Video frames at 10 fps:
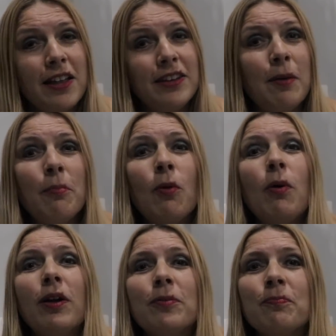Number
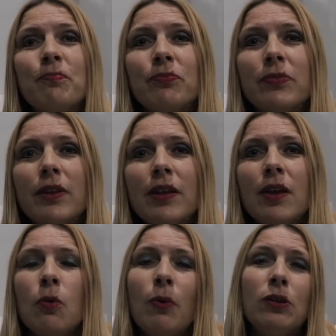1,
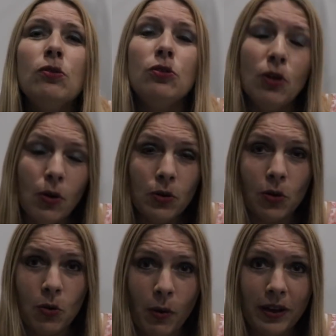when you know your
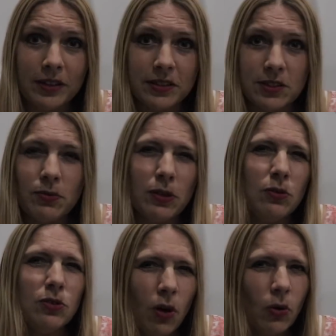qualities, when you
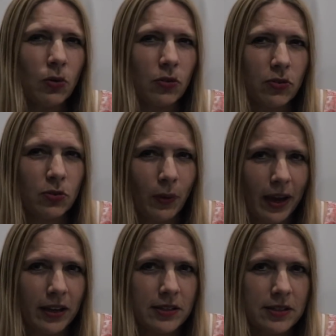know your
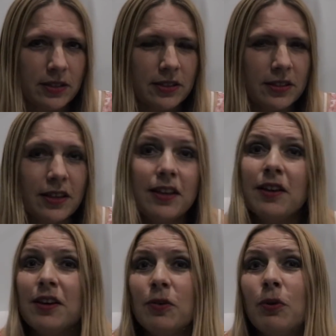strengths,
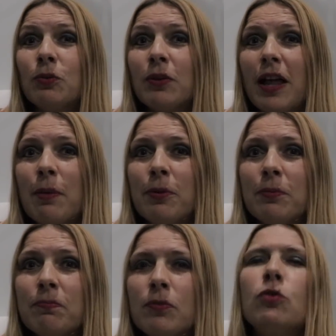what will happen?
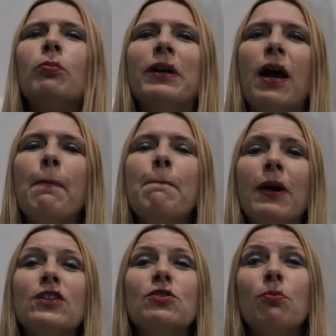You'll become
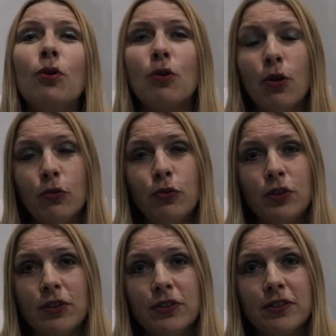much more
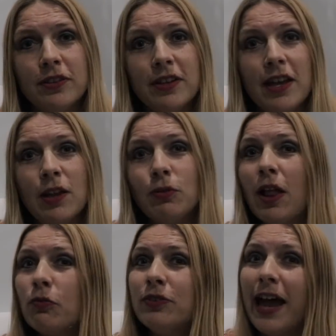confident. It will
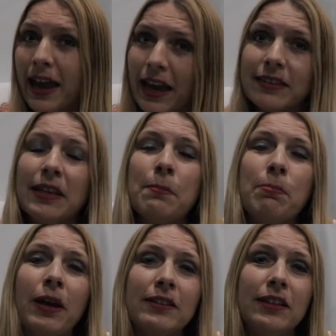have direct
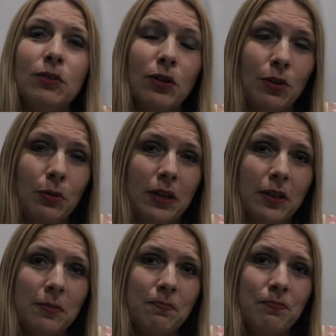impact in your career,